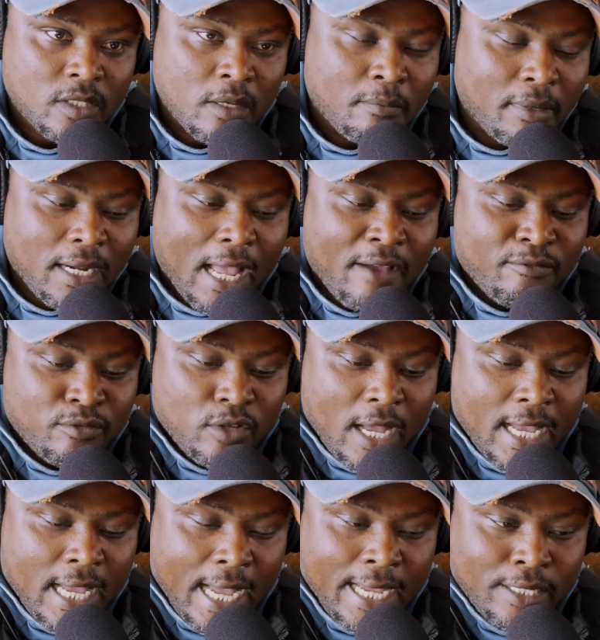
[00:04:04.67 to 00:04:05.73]
But I
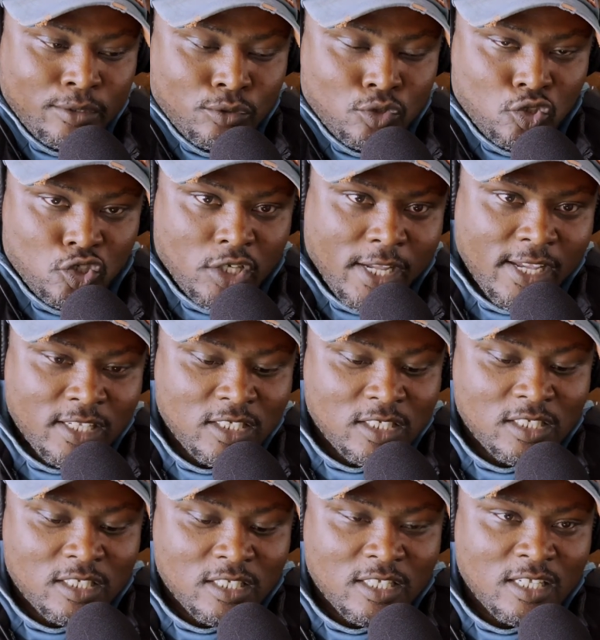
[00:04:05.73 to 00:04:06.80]
had to
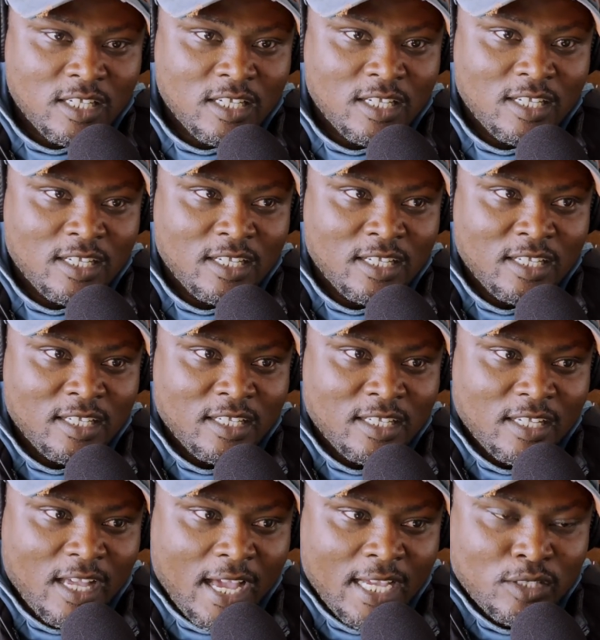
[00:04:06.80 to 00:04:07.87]
change.
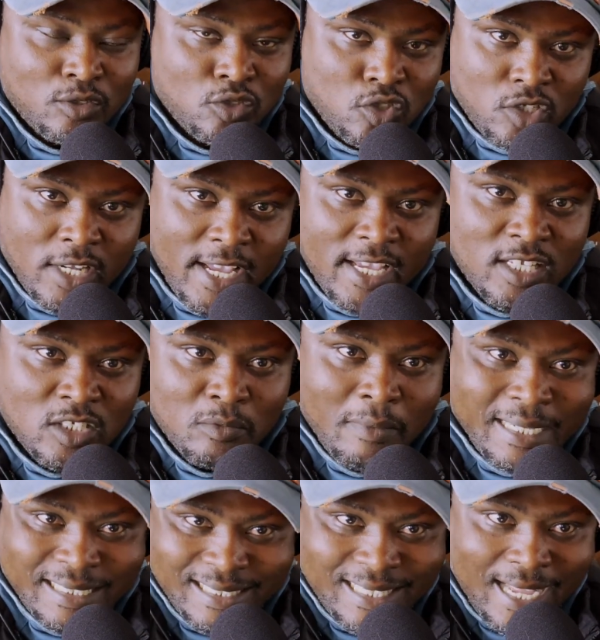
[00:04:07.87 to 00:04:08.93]
I had to change
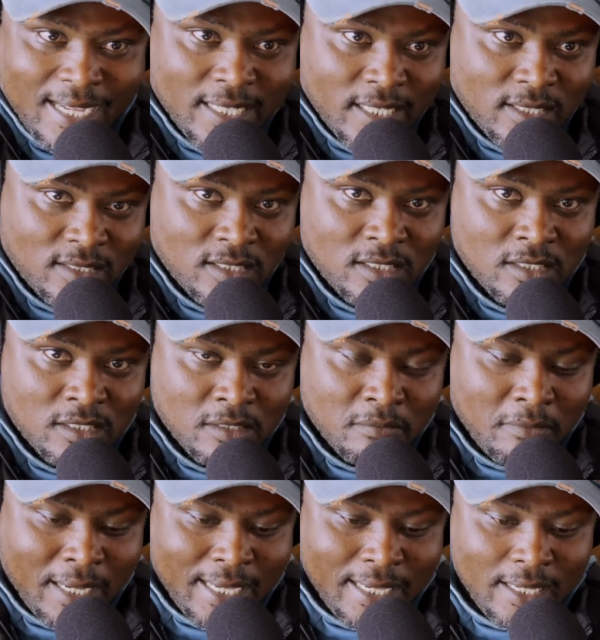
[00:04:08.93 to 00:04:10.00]
my targets,
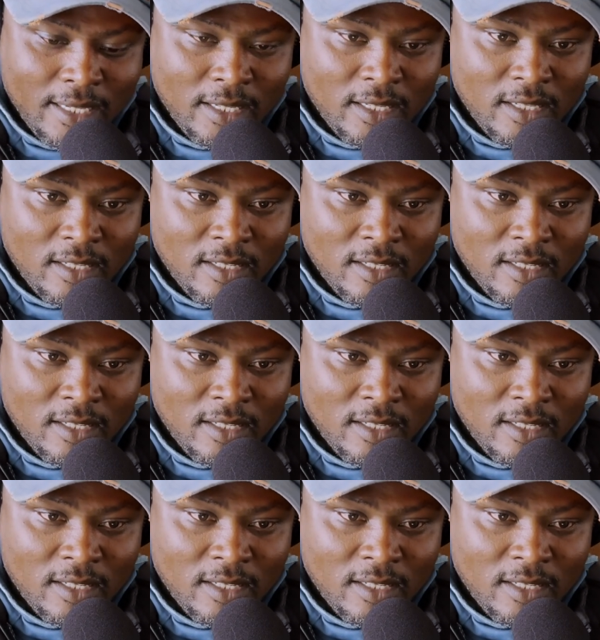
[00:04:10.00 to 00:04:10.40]
my